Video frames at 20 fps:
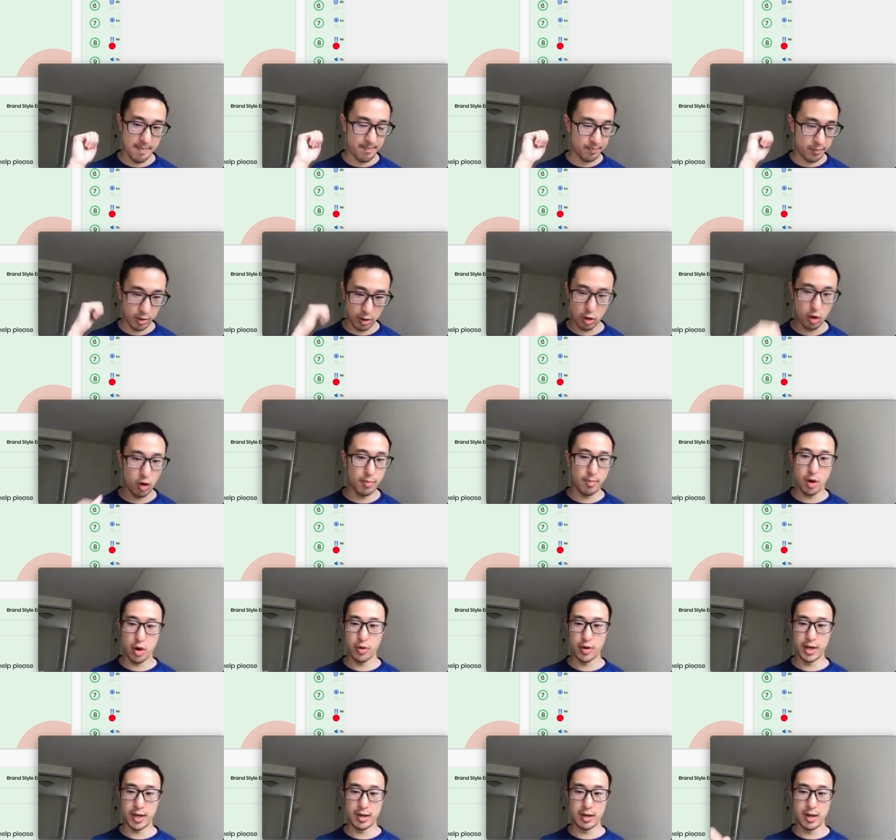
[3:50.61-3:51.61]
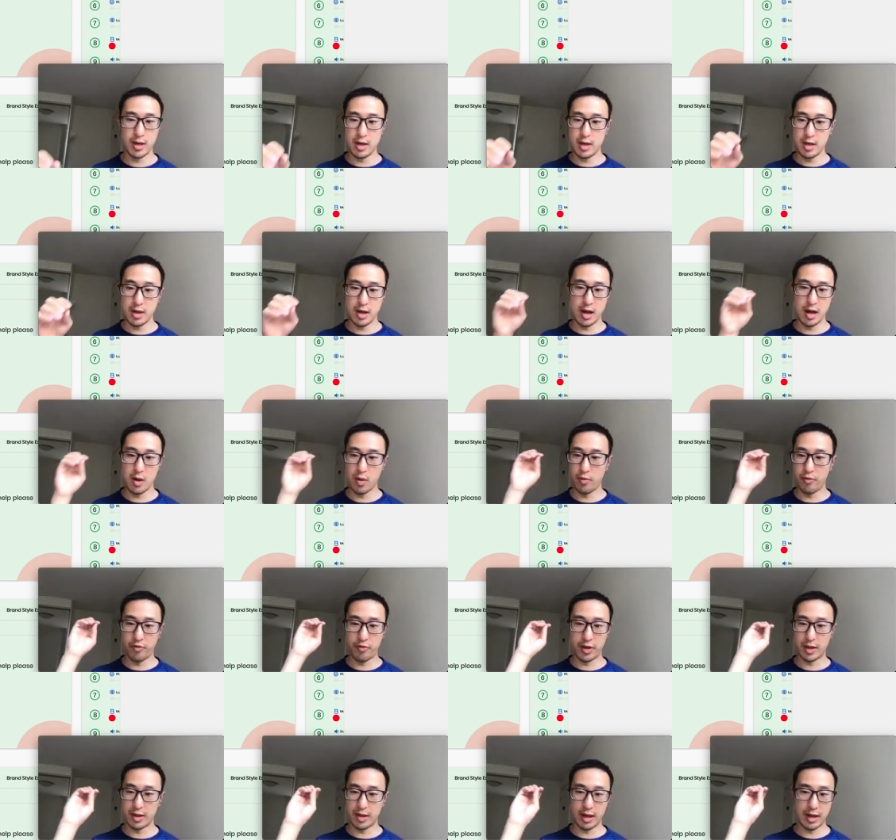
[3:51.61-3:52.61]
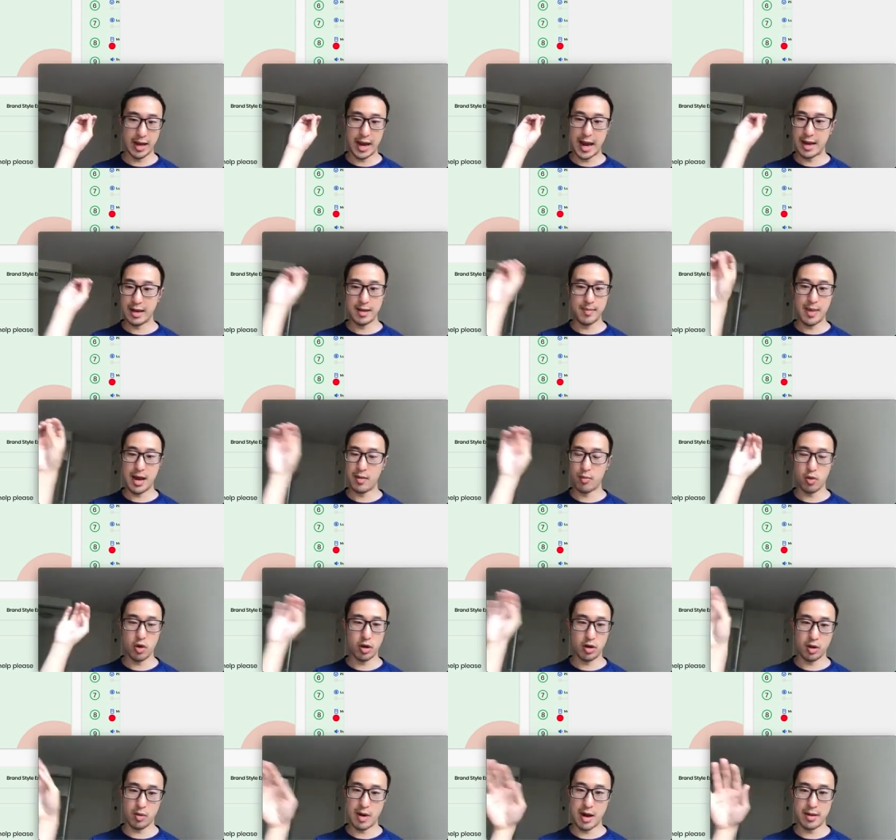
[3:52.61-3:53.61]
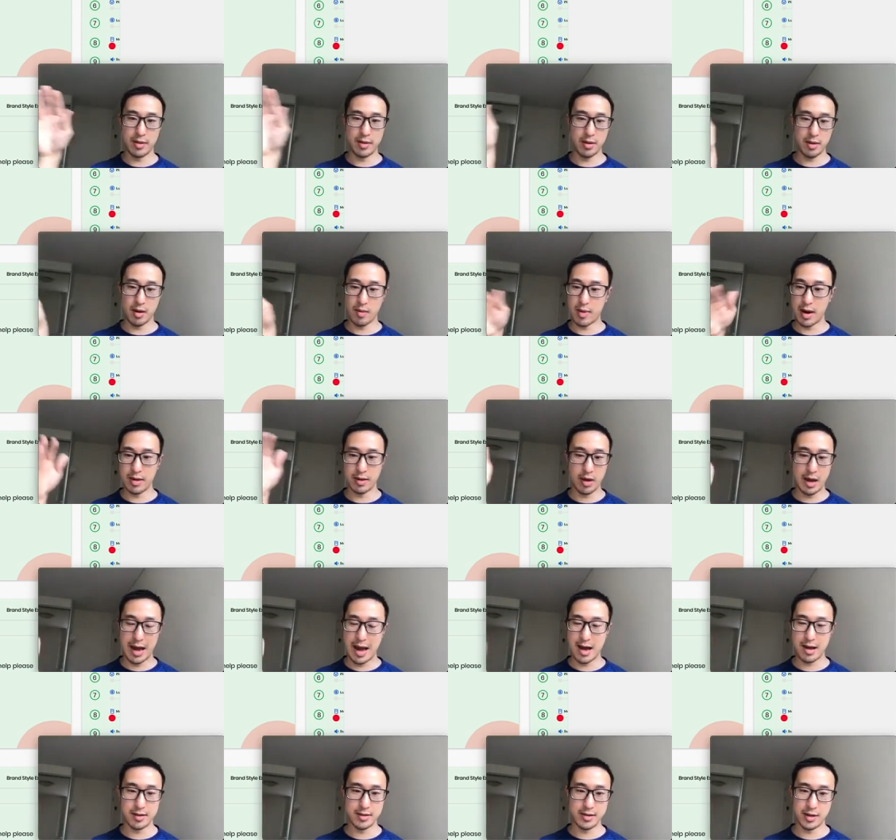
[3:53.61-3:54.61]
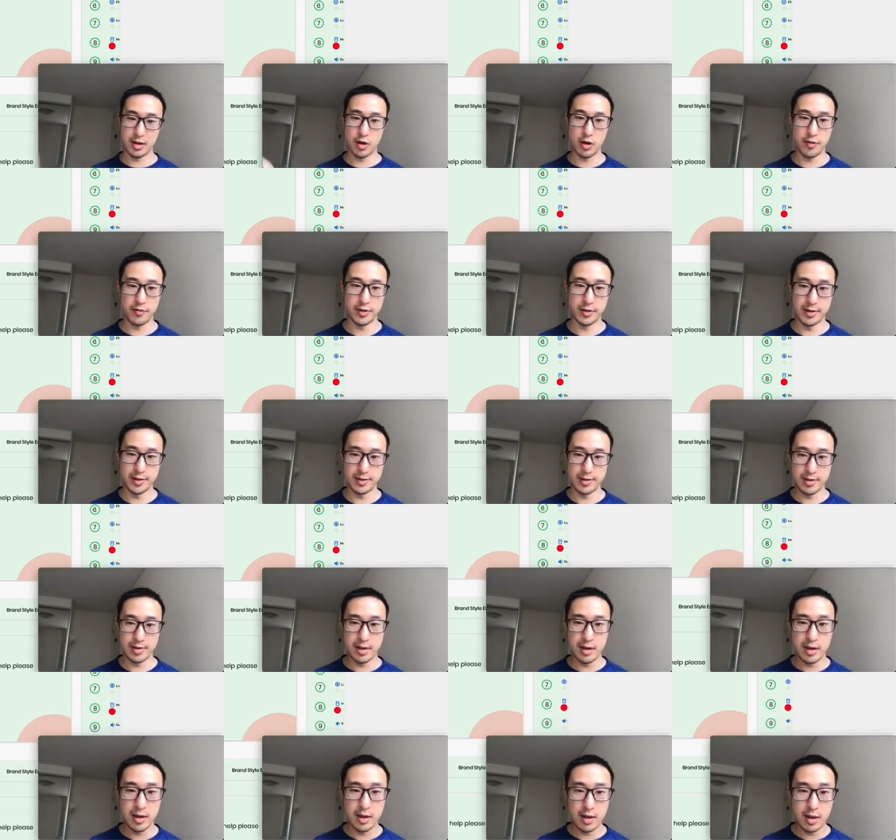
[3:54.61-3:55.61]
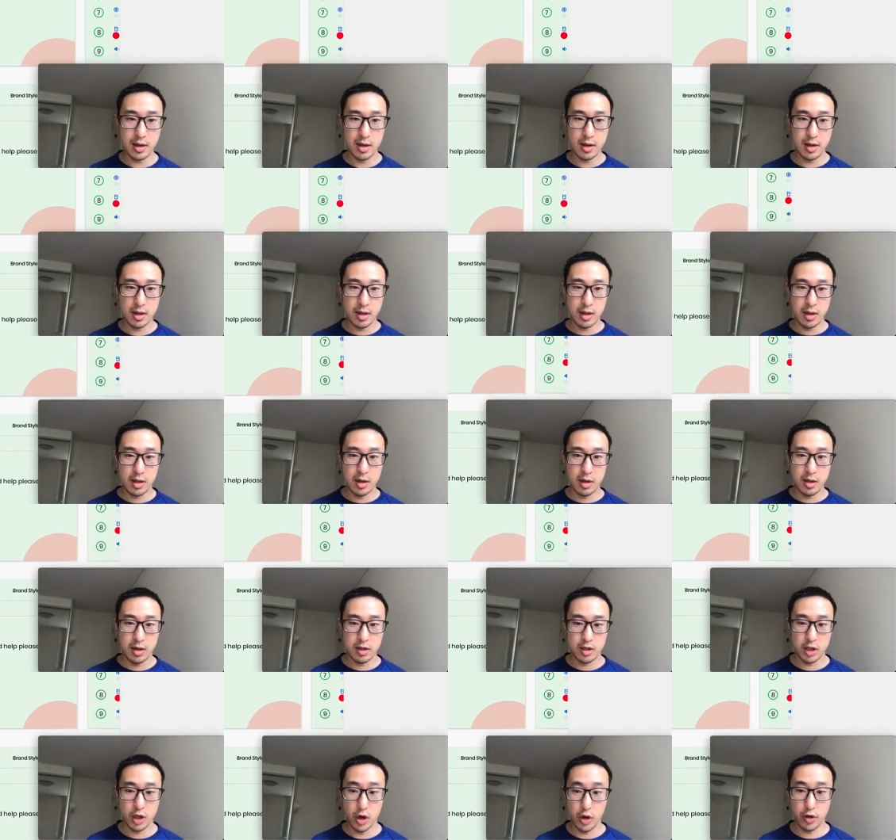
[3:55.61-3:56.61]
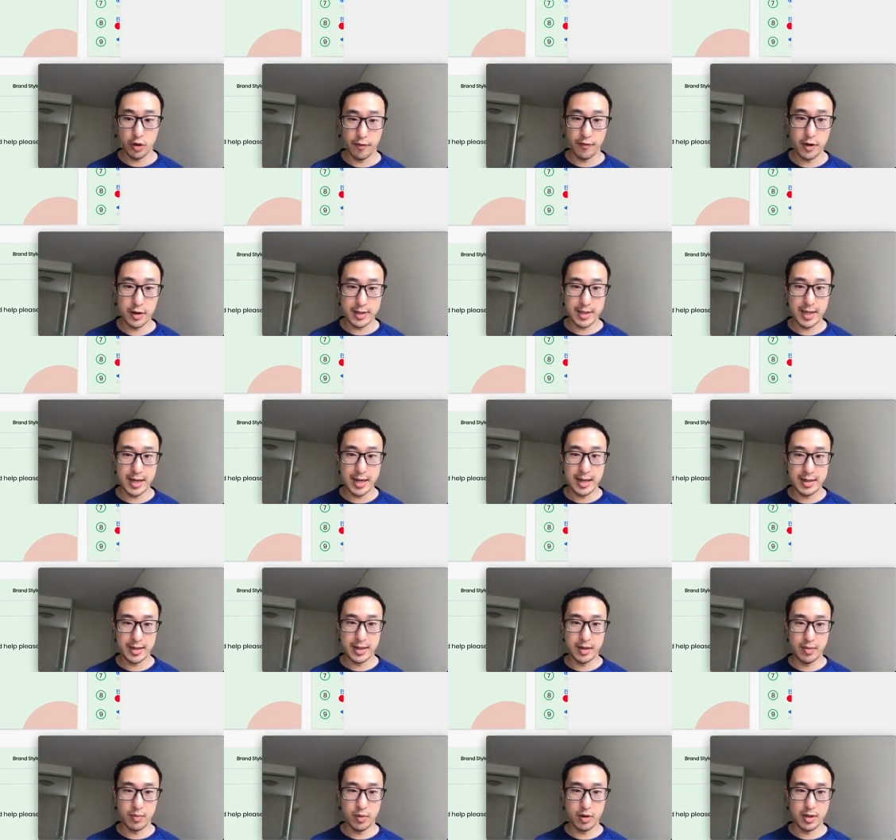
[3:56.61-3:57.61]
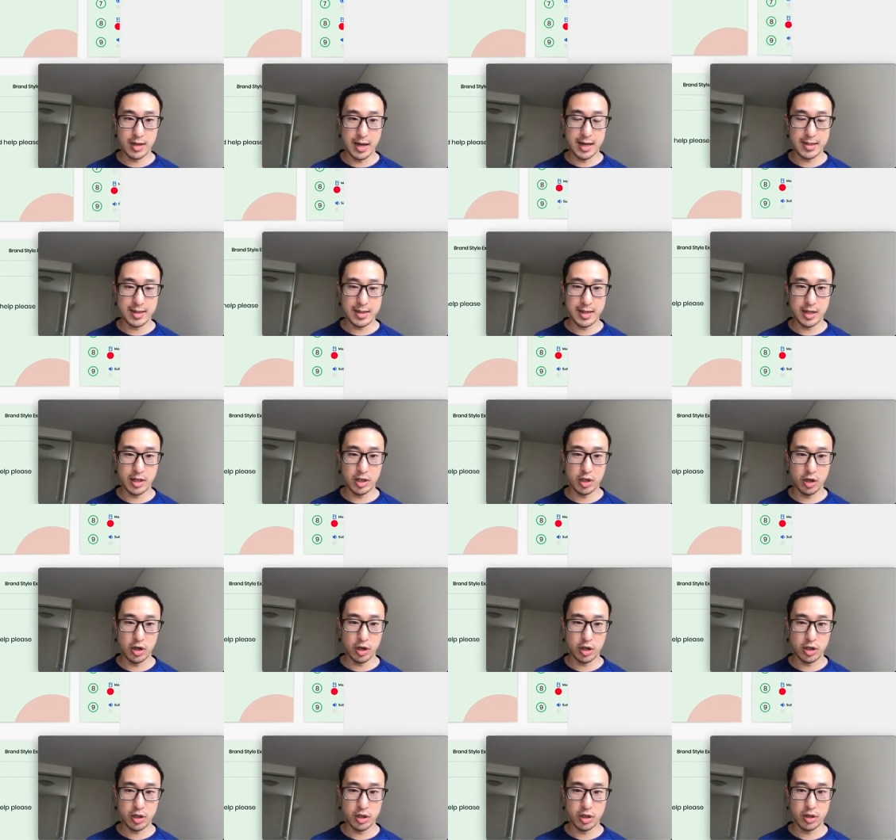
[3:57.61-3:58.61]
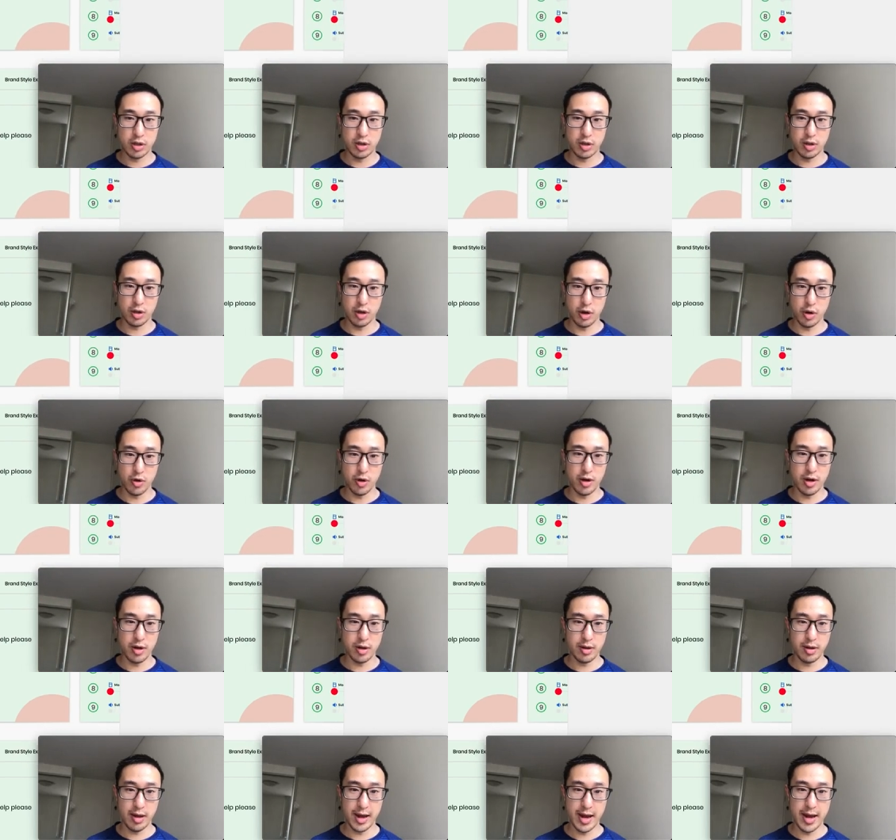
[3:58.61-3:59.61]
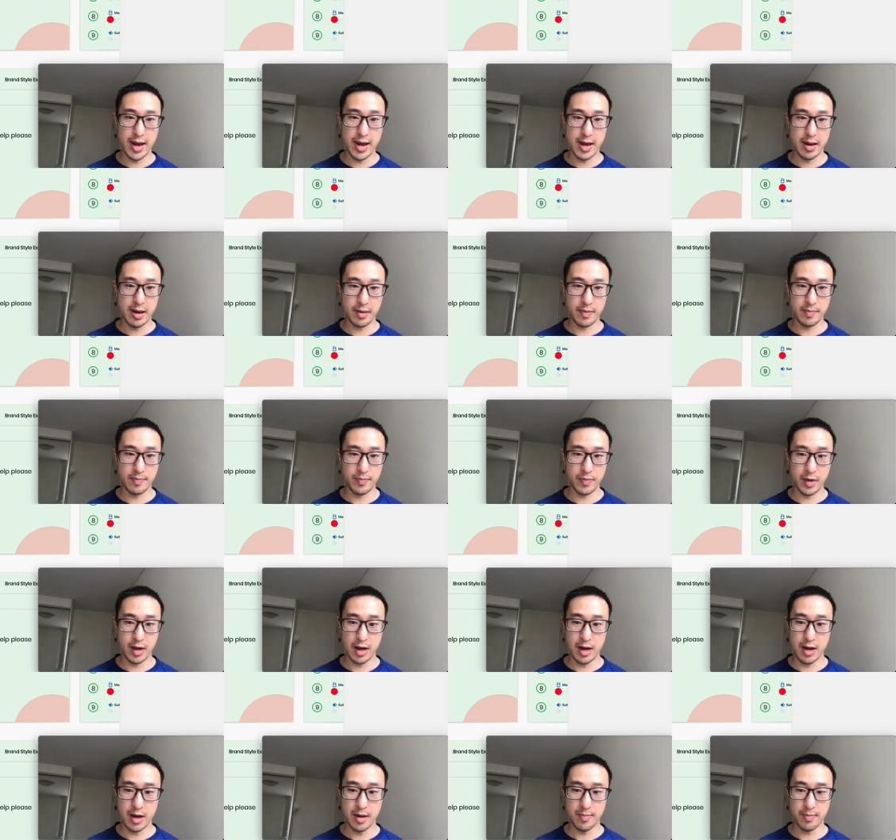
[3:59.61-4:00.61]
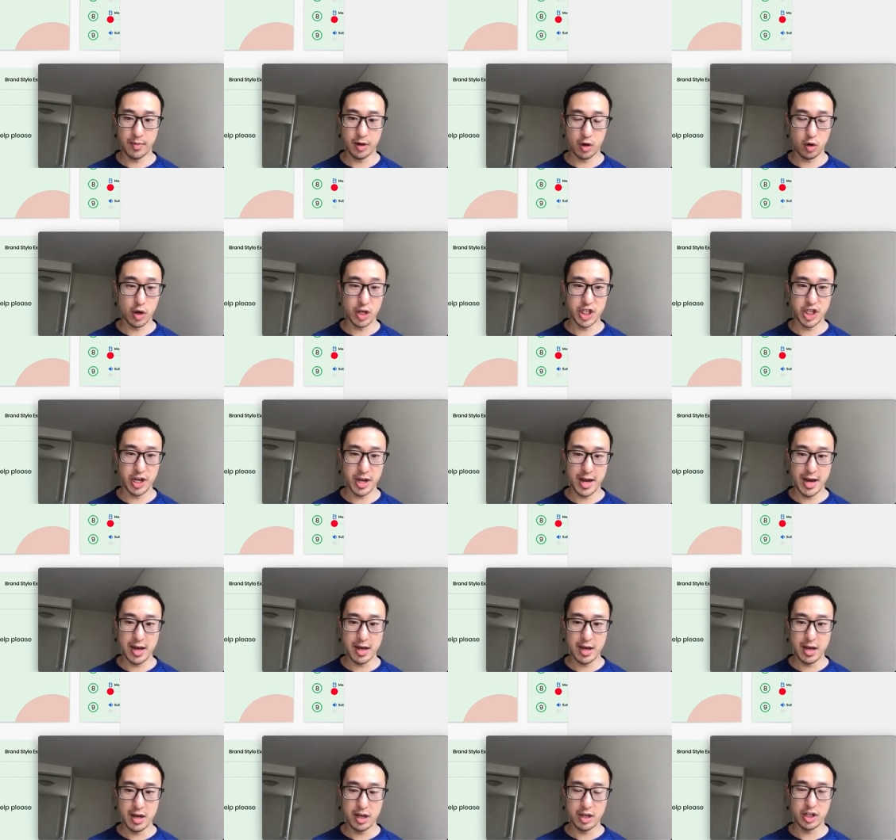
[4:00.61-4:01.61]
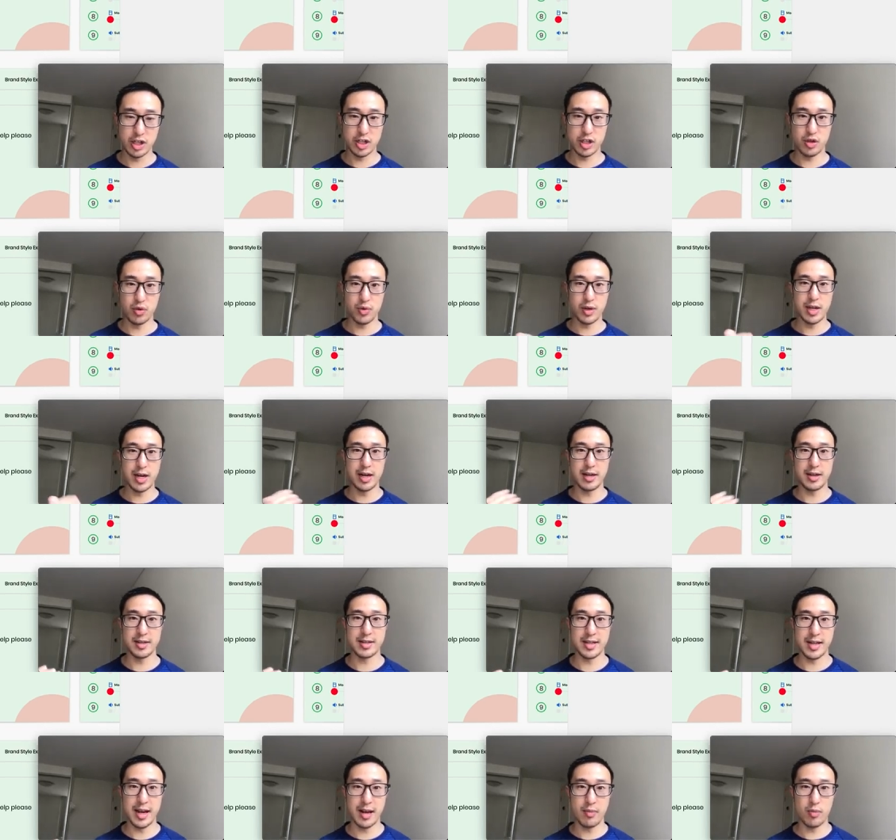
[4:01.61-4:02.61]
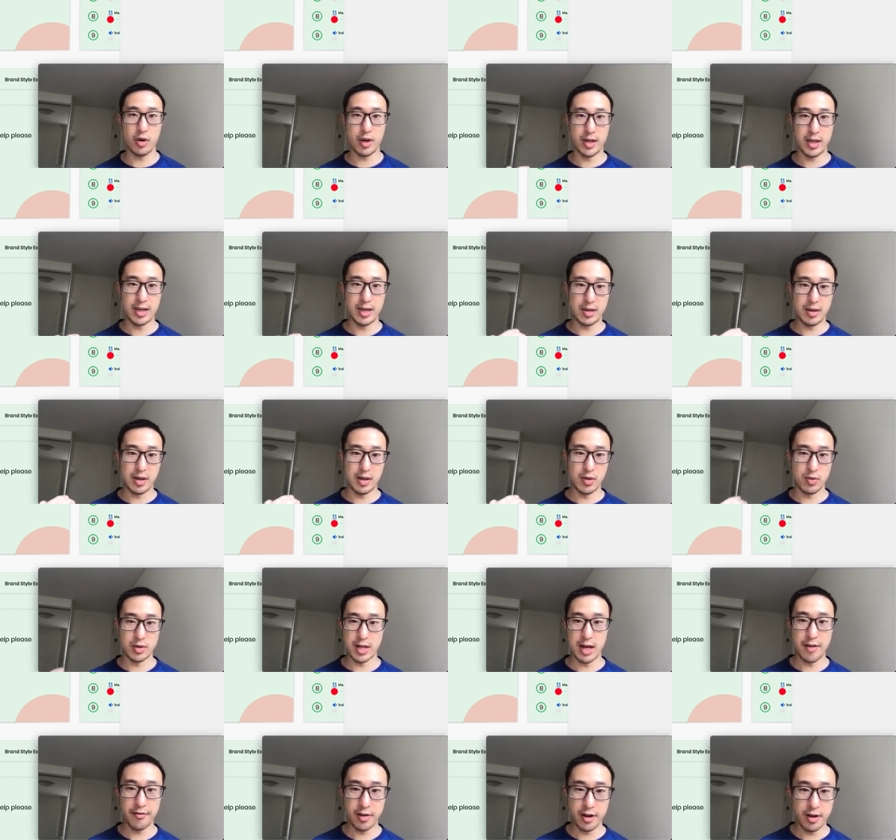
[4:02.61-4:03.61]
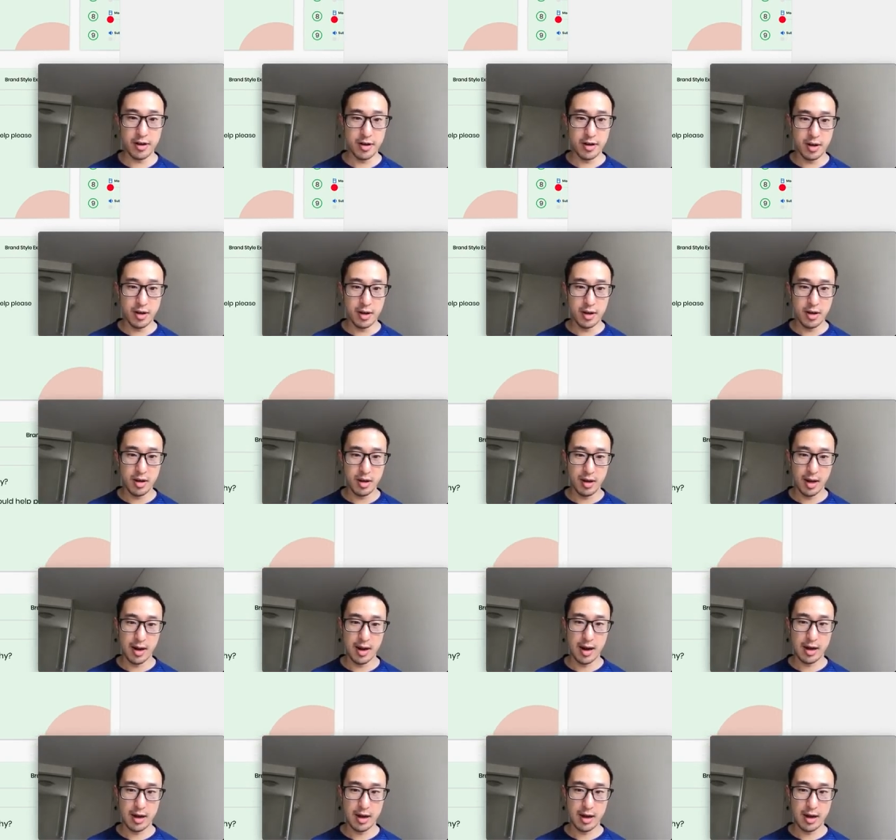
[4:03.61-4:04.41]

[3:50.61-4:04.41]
lawn mowing, like handyman work around the house and offices. So the first thing I did was I sent Josh, the owner, a questionnaire just to really understand what he was after. And I